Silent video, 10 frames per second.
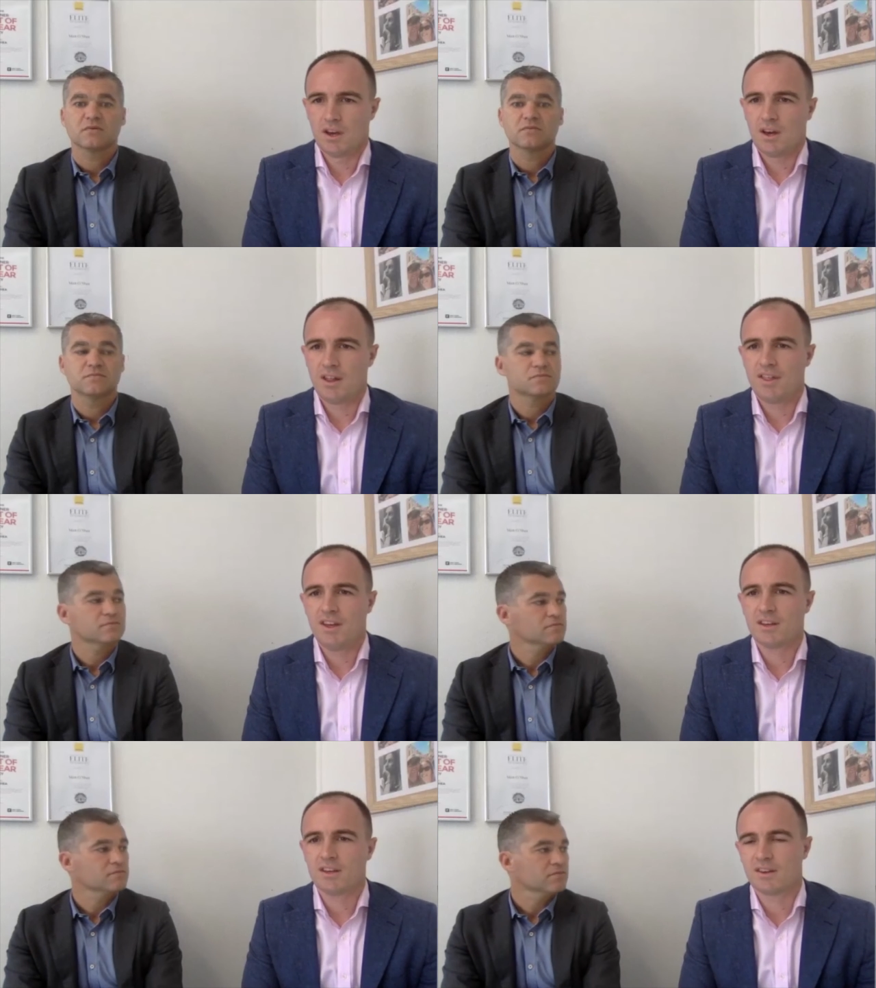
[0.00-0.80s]
Speaker 1: I
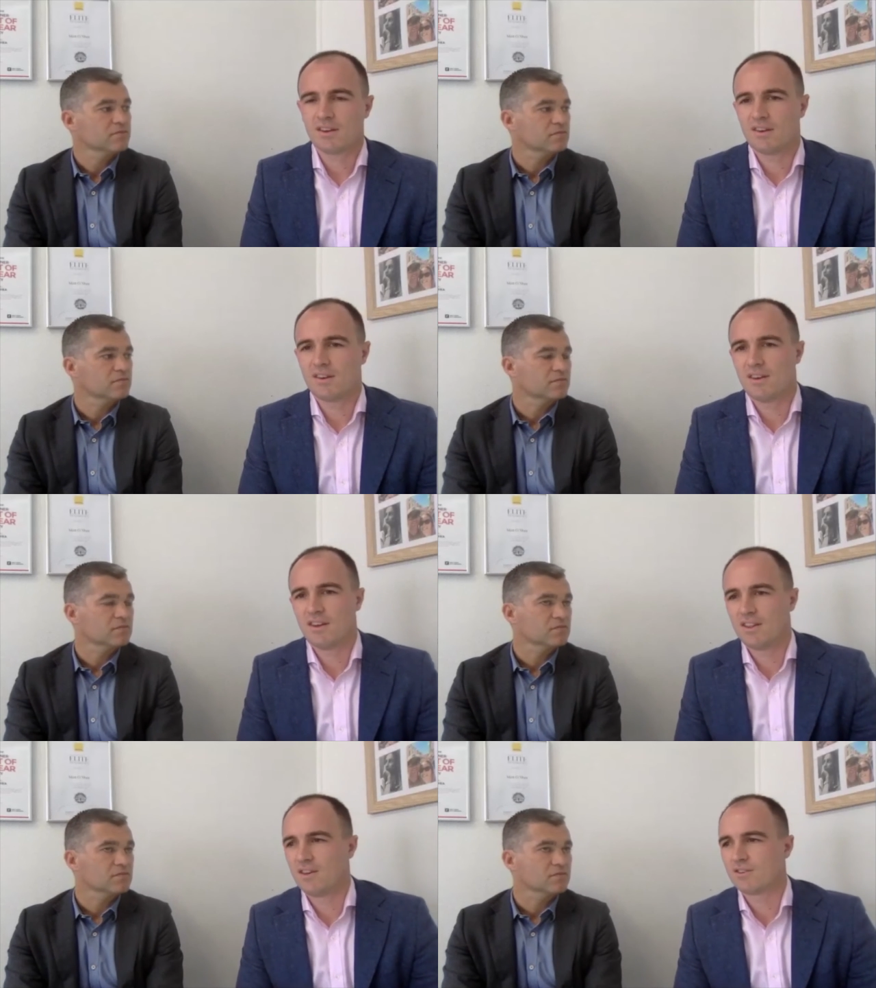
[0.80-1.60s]
think
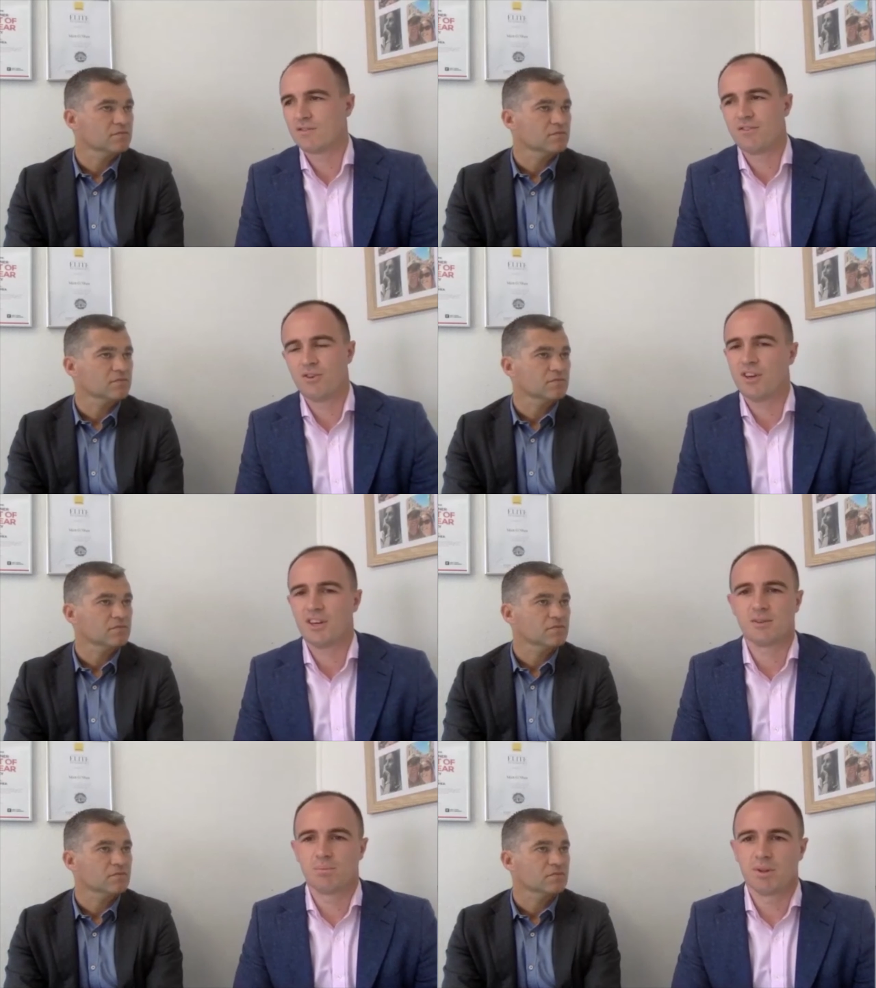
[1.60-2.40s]
there's a few
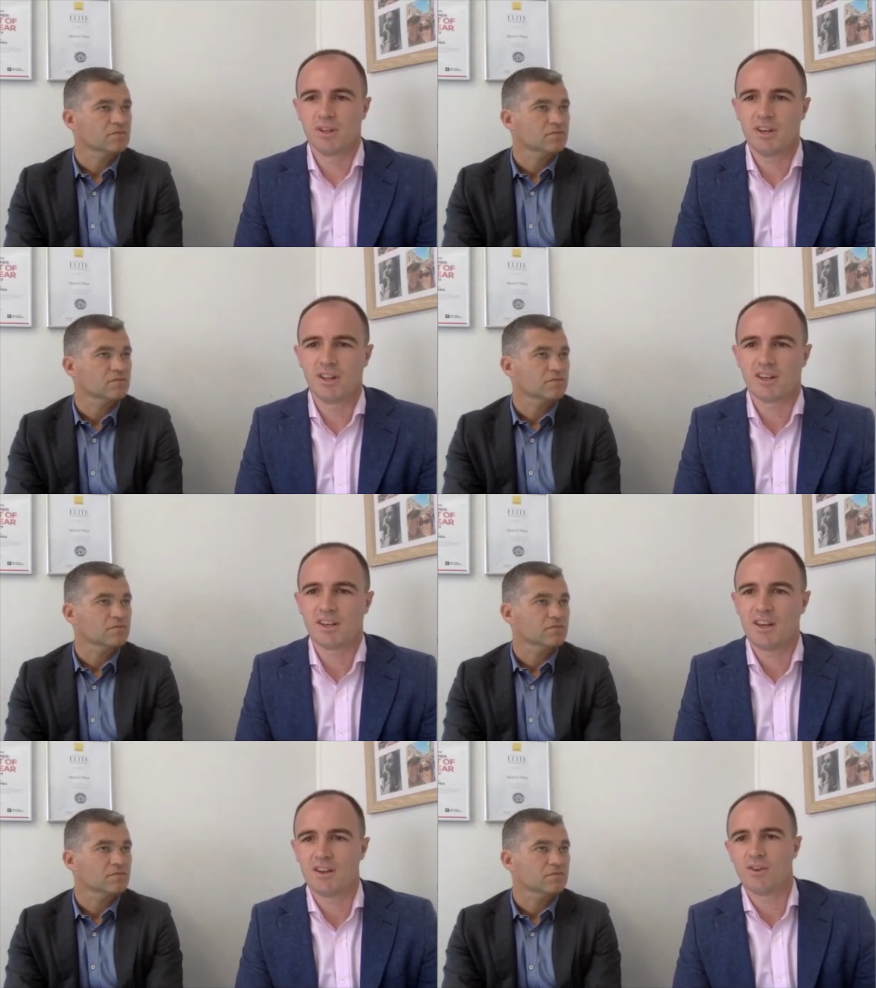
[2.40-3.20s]
things at play. Like,
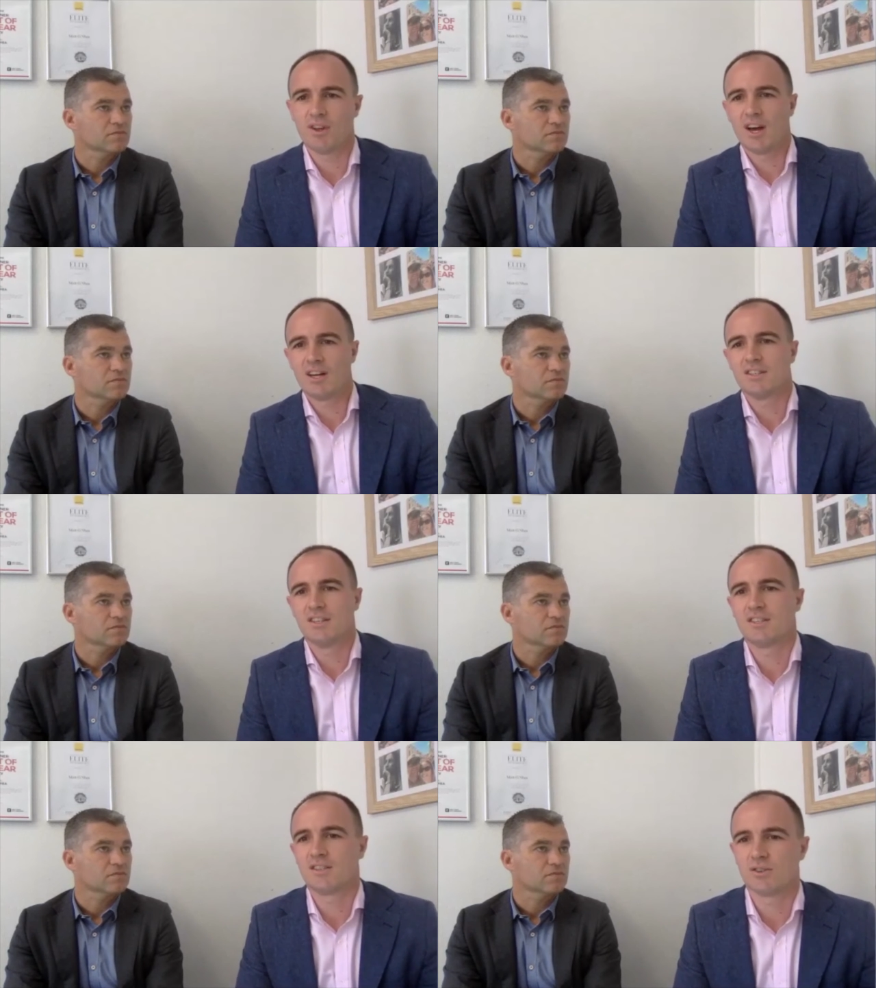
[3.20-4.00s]
in reality,
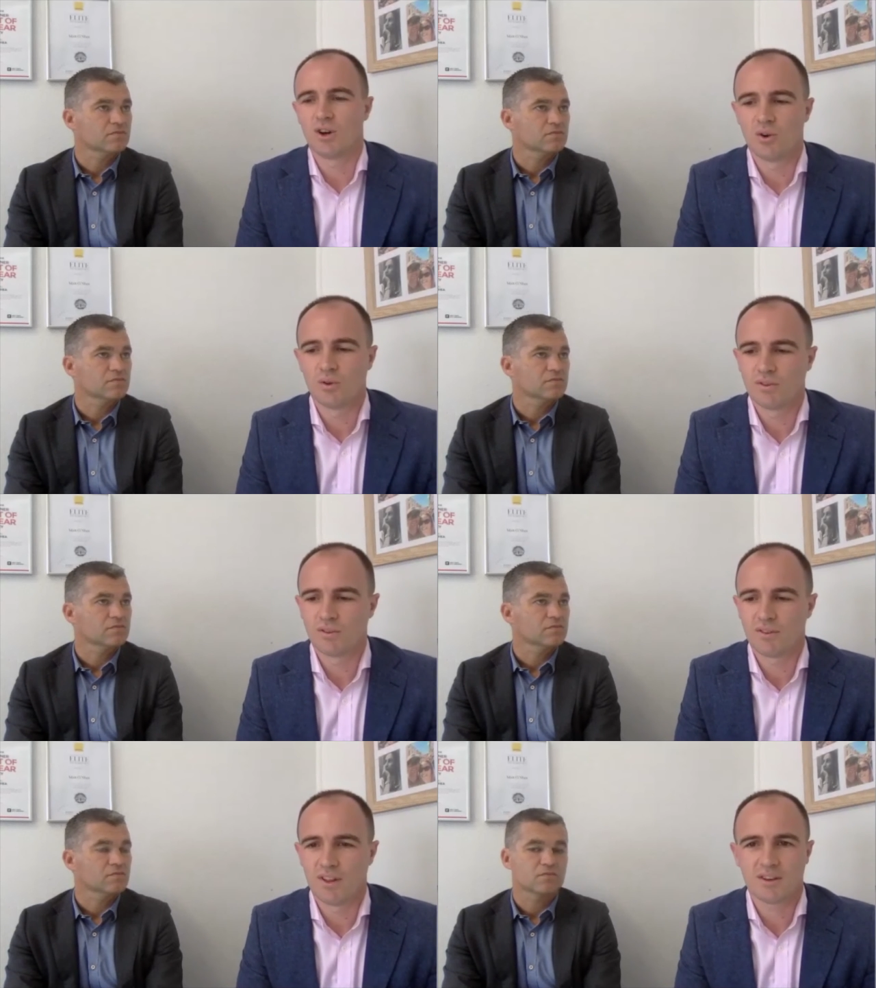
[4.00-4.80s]
this is all,
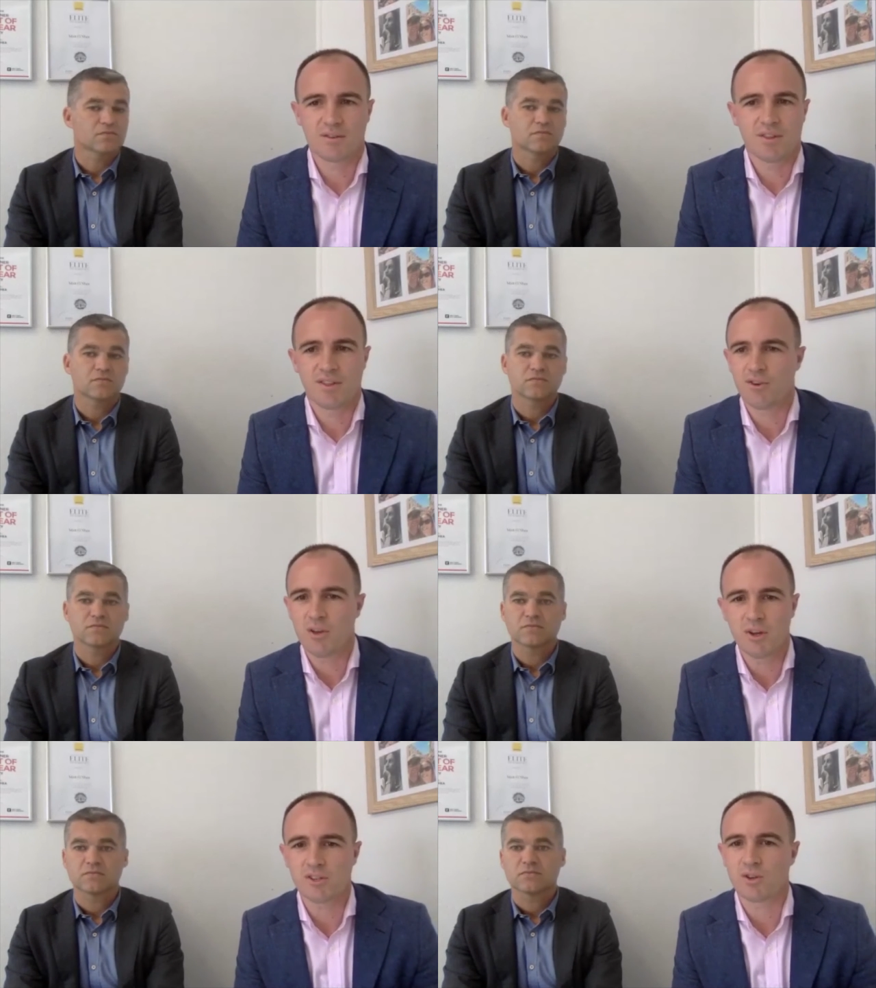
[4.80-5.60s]
like, 3
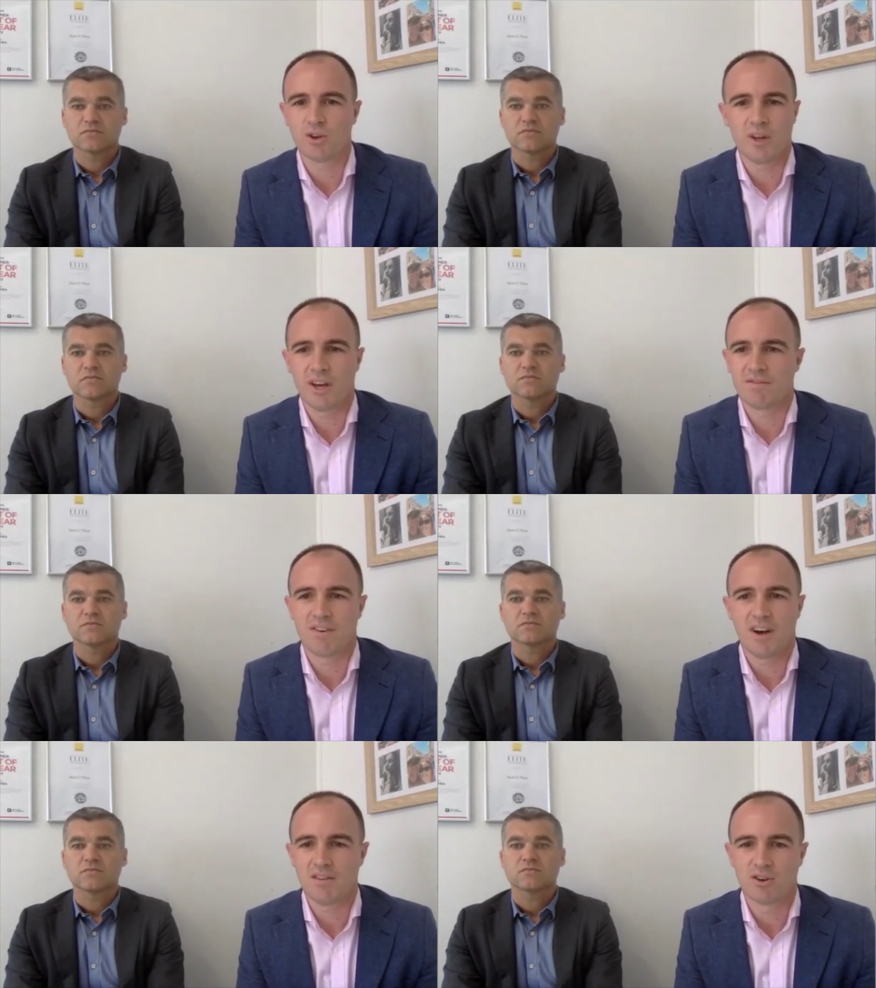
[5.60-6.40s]
weeks ago we had
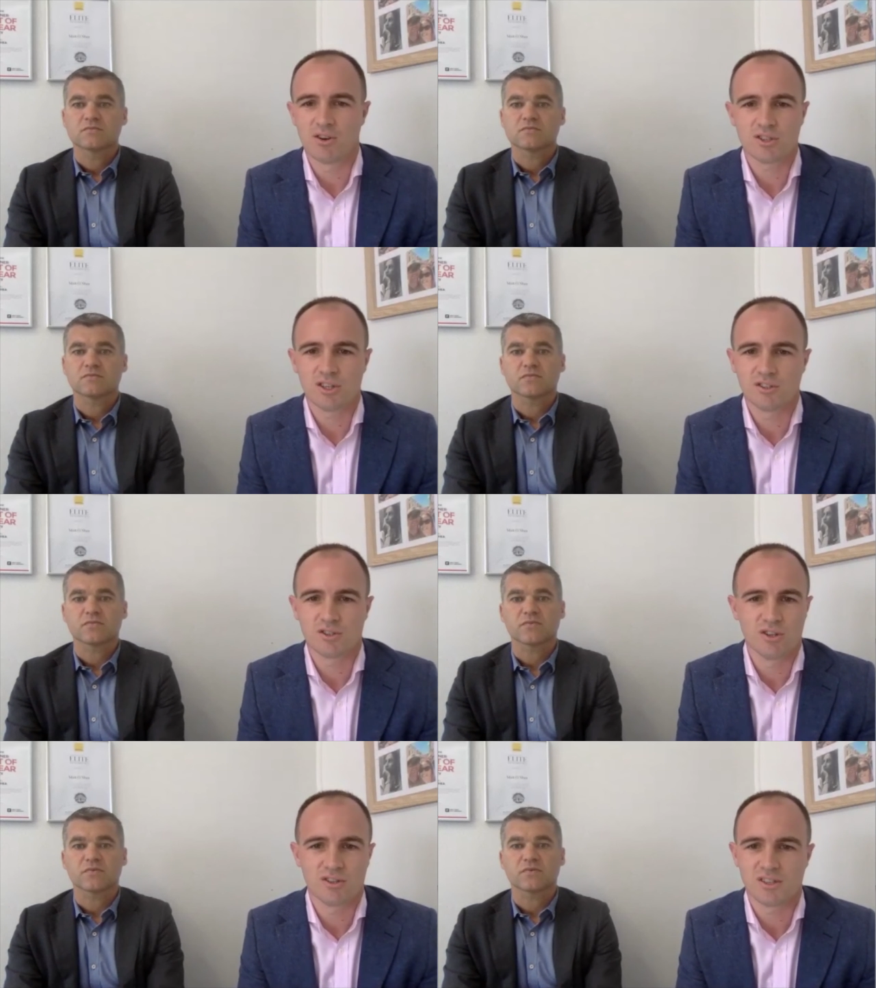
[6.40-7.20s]
5 auctions on